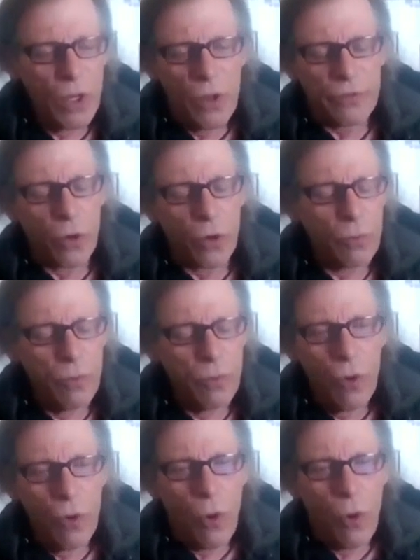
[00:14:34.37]
So
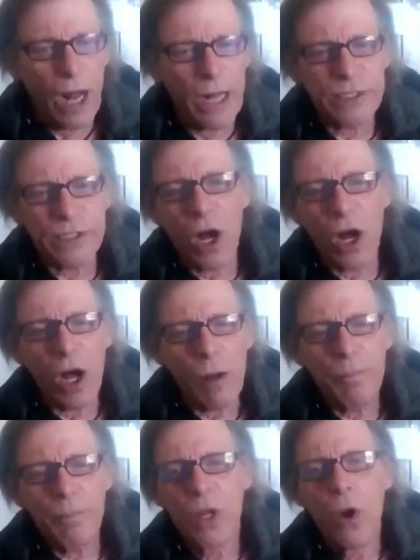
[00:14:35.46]
I
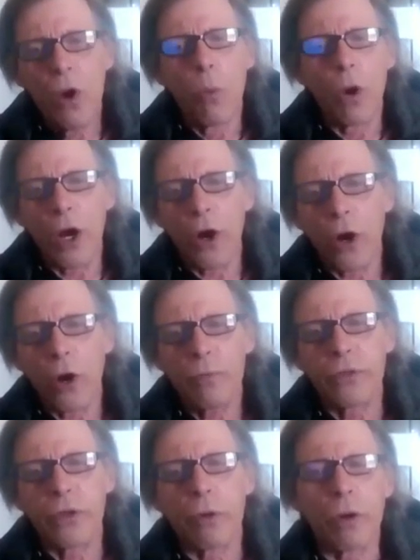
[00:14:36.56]
saw where
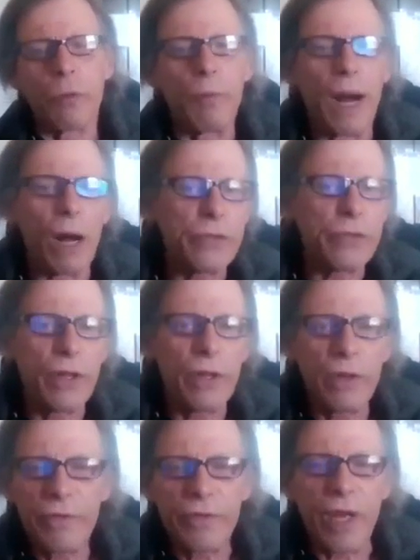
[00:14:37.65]
there were
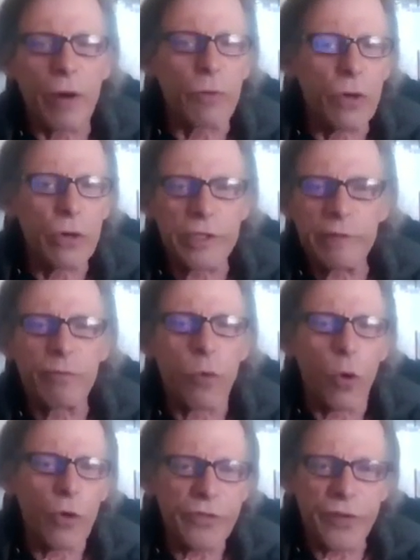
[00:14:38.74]
mountains that were
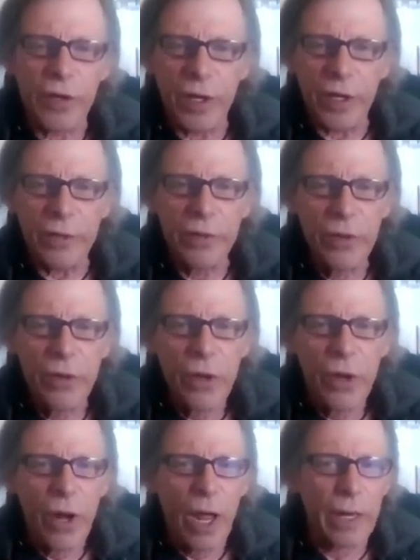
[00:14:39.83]
deforested,
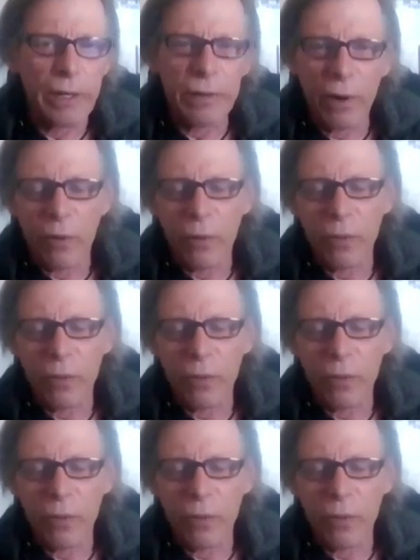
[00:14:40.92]
and